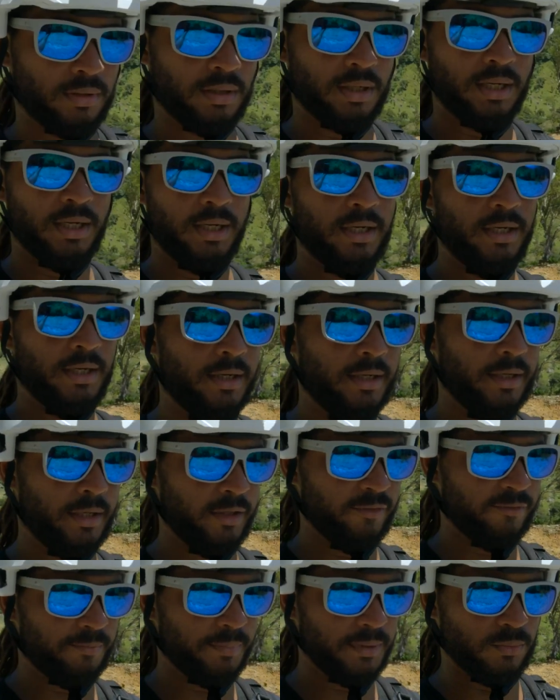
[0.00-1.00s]

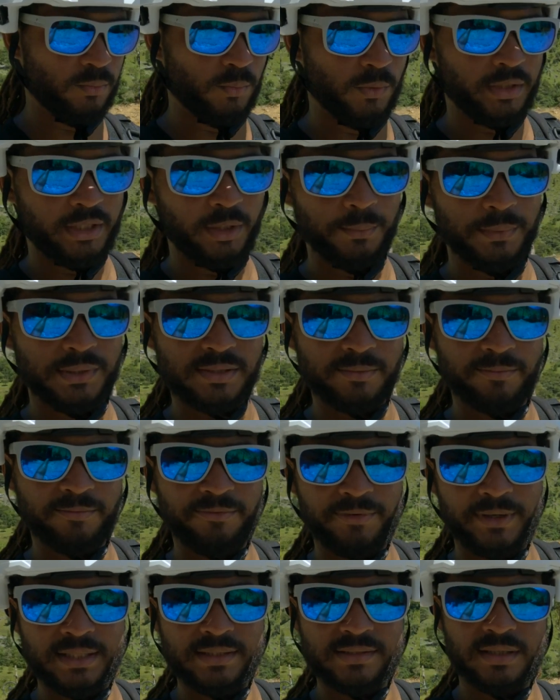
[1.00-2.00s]
I've been working with some
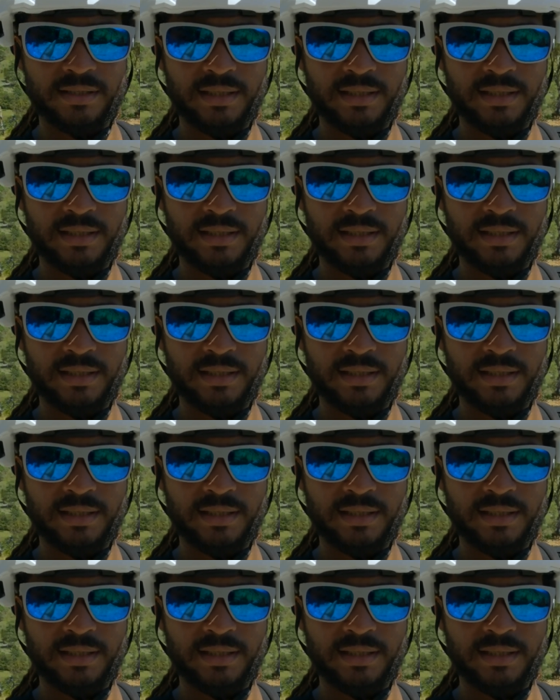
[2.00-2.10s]
friends